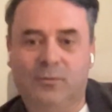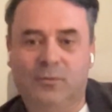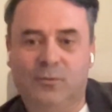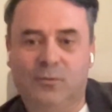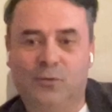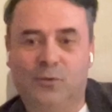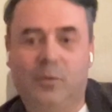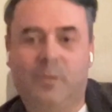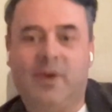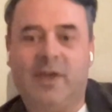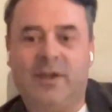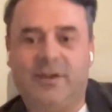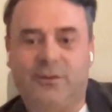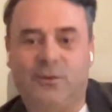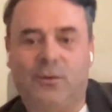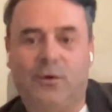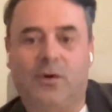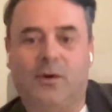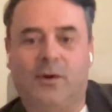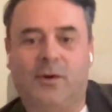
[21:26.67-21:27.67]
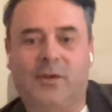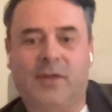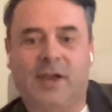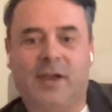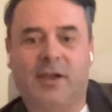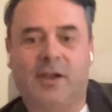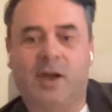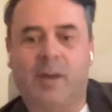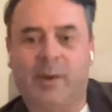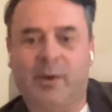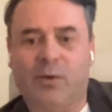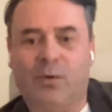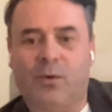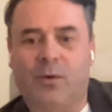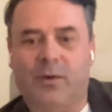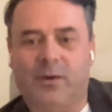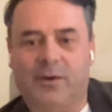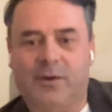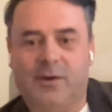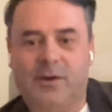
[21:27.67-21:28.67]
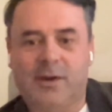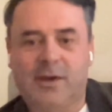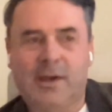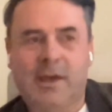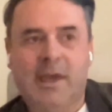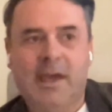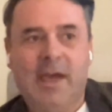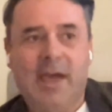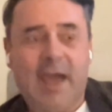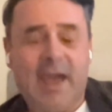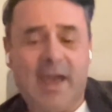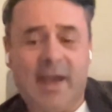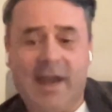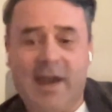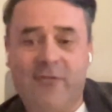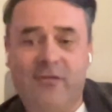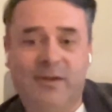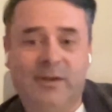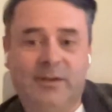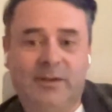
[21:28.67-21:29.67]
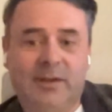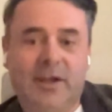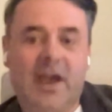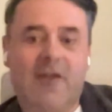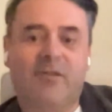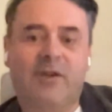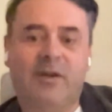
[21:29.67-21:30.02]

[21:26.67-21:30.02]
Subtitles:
rule-based order, the economic order, and every